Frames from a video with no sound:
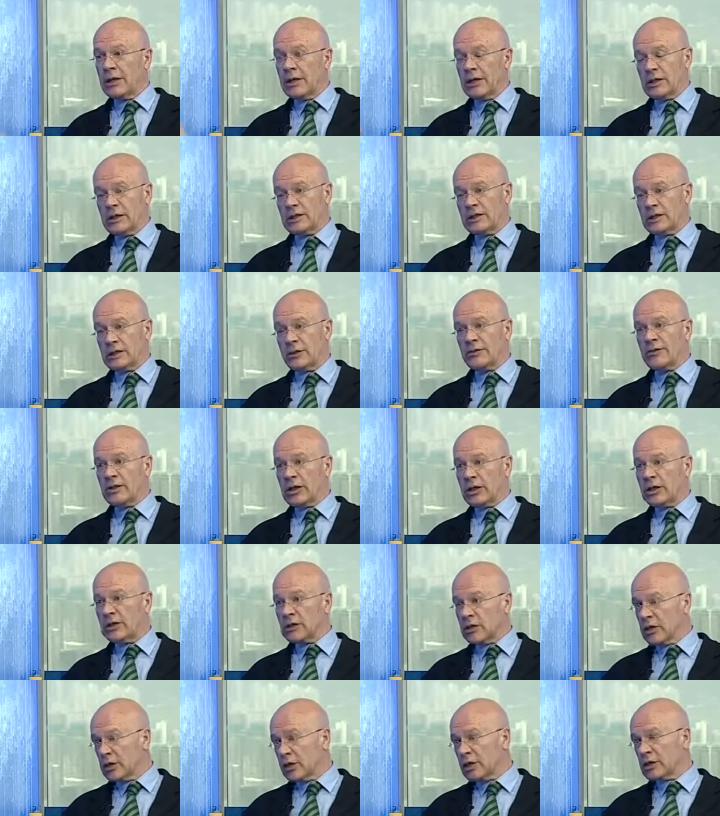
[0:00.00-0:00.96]
it's
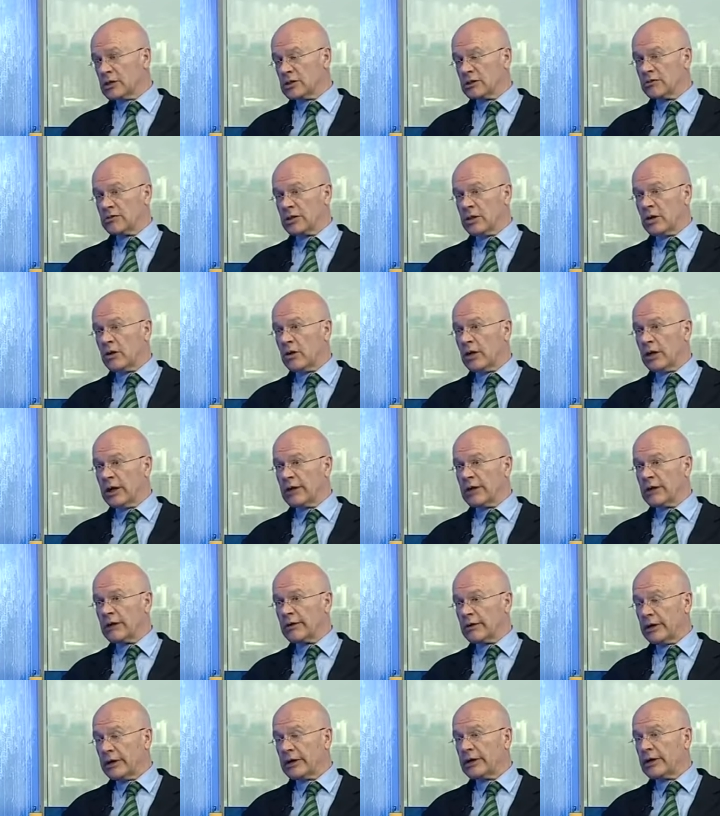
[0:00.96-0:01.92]
something that has required
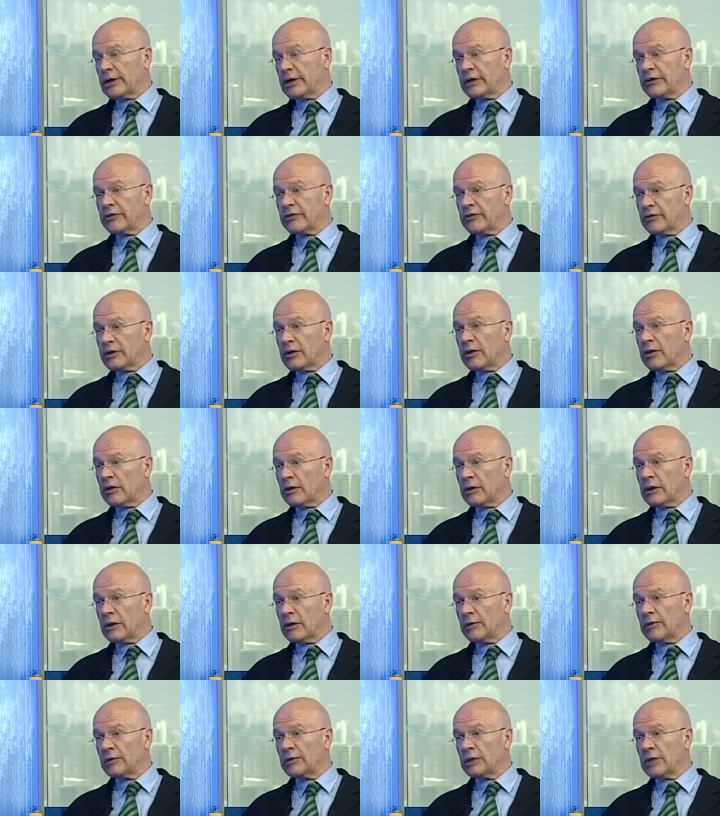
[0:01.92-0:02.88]
a great deal of skill
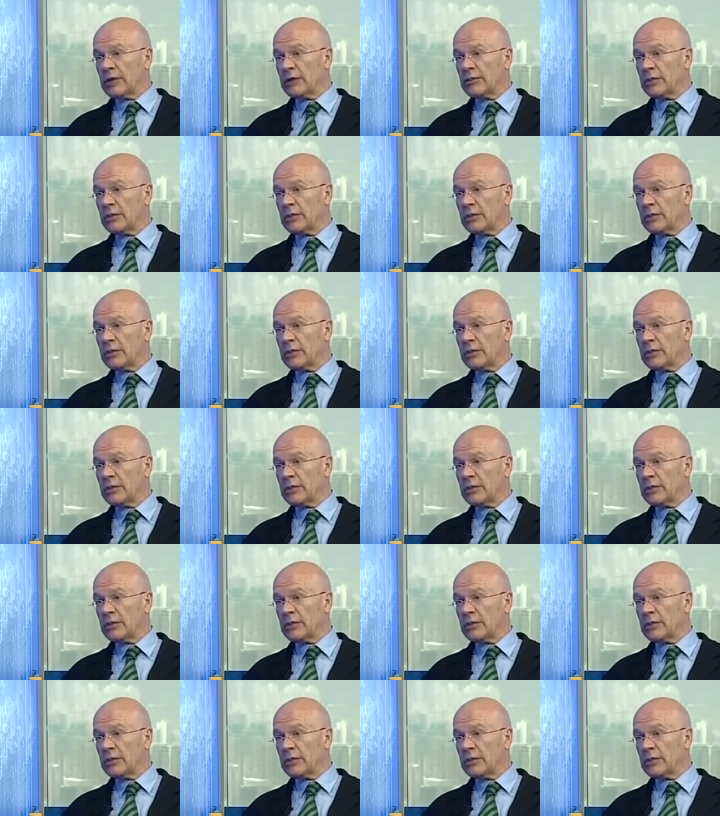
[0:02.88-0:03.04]
on